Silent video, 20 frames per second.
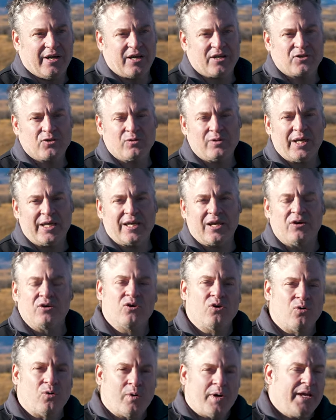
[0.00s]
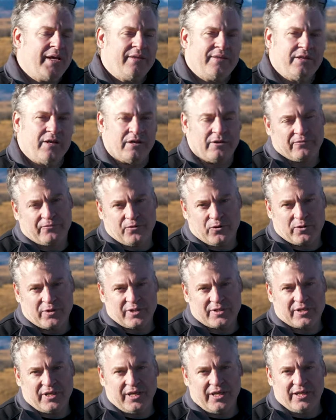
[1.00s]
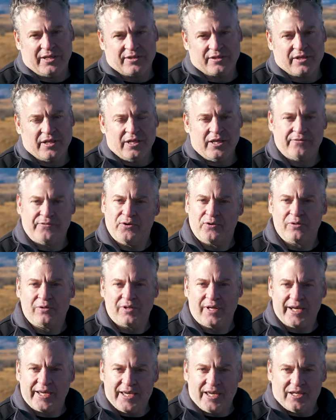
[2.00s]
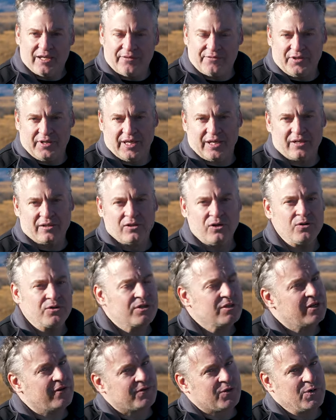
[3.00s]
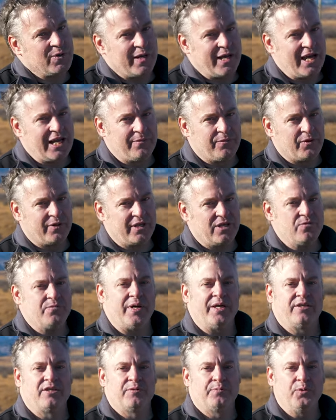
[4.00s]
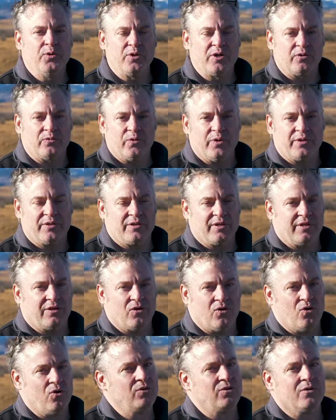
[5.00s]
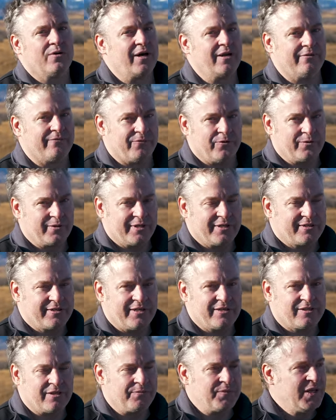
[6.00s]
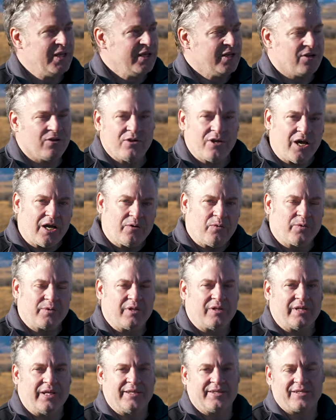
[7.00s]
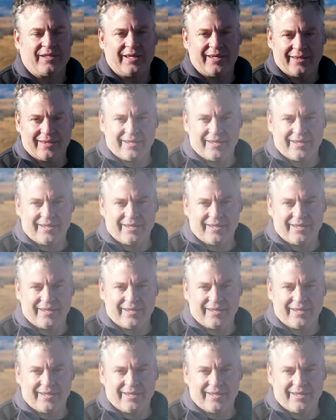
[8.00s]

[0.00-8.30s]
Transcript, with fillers: I also like how quiet the autofocus is. If you're lucky enough to get close enough to an animal that you might spook it with an older autofocus system, you're not with a lens like